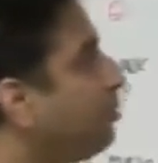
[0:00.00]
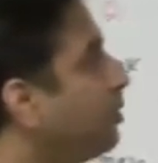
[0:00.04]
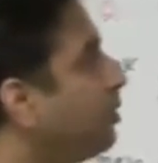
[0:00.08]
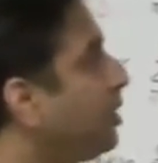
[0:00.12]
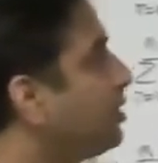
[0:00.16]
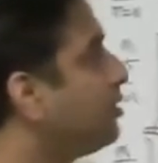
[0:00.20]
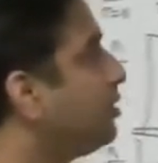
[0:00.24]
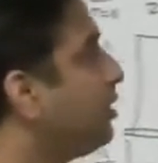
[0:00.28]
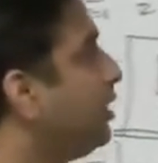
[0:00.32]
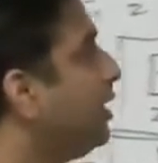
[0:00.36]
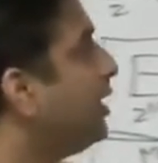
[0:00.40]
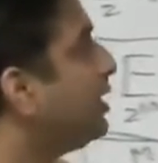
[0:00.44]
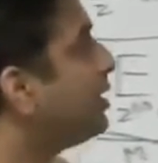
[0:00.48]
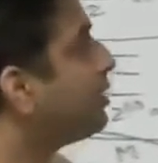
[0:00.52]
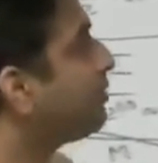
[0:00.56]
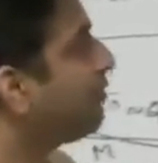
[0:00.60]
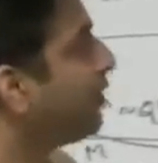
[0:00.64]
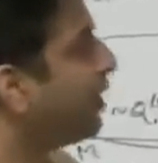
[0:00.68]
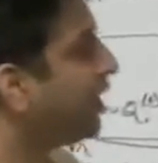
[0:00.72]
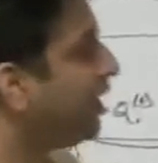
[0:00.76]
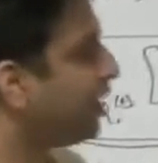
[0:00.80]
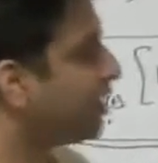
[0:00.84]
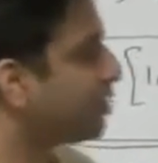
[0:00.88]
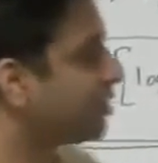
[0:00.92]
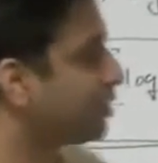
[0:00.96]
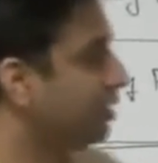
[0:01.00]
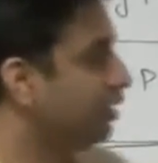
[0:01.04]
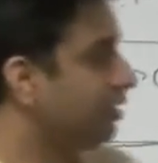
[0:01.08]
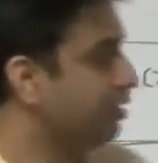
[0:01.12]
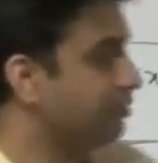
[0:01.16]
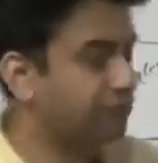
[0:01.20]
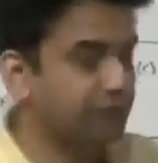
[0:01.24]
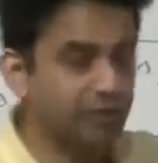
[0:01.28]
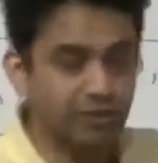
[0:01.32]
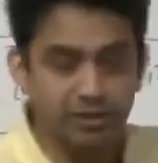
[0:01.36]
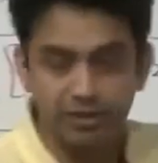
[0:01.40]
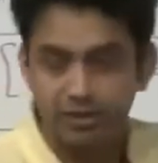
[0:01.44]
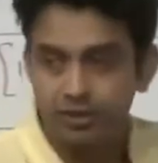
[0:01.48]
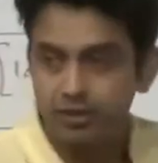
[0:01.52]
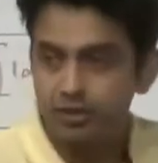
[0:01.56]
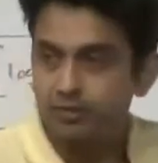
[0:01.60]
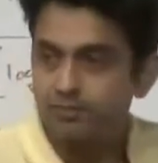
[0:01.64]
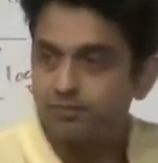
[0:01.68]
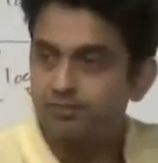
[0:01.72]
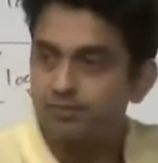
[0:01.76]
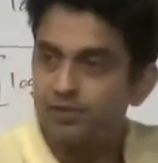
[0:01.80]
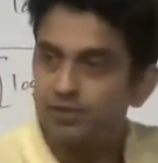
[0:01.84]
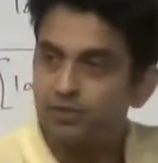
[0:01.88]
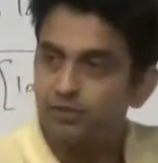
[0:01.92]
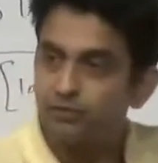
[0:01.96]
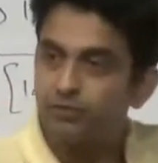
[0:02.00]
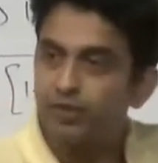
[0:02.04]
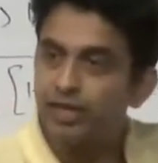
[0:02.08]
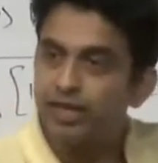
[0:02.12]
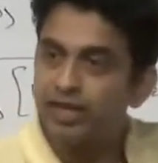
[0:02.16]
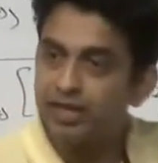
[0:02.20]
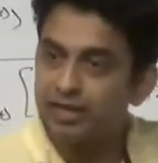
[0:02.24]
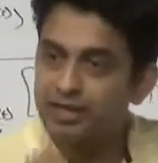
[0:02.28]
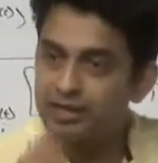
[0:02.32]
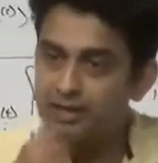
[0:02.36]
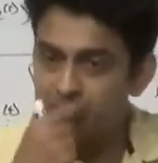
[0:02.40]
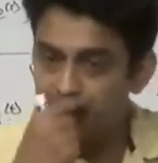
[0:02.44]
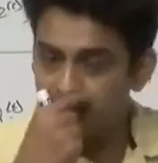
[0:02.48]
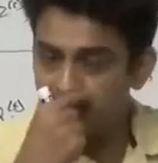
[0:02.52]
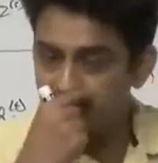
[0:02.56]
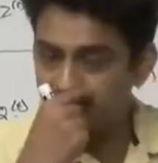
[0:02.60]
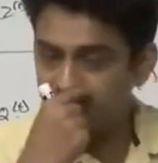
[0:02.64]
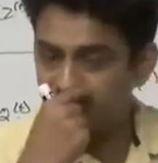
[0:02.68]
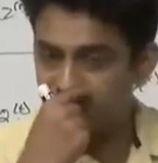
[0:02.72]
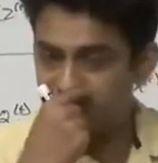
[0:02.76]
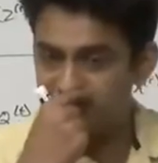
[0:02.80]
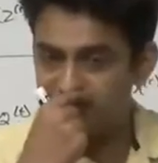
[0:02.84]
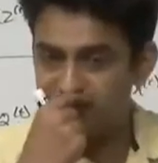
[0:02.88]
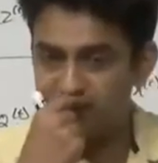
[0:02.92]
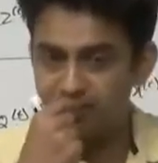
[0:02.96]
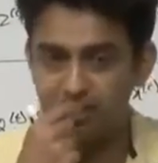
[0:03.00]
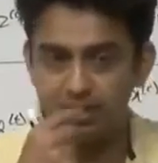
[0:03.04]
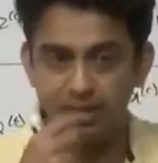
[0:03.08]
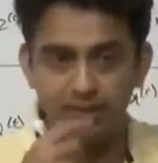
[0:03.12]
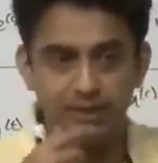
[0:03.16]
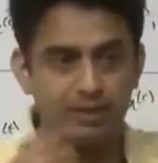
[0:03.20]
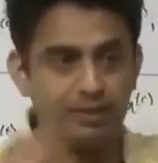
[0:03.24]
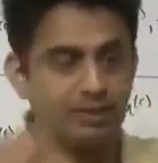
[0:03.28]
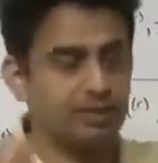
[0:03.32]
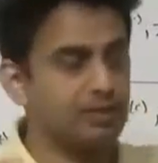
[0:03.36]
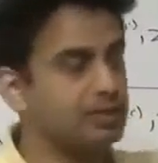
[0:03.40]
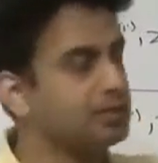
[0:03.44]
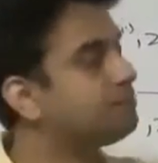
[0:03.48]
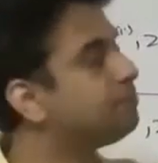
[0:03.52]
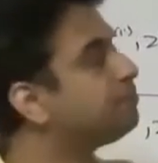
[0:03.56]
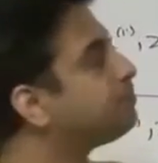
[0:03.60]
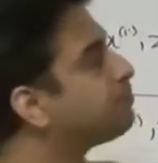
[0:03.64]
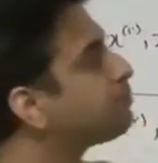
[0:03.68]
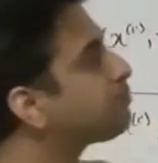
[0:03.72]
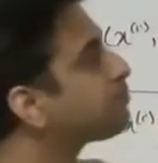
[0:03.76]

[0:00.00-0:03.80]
number three is variational inference. So variational inference is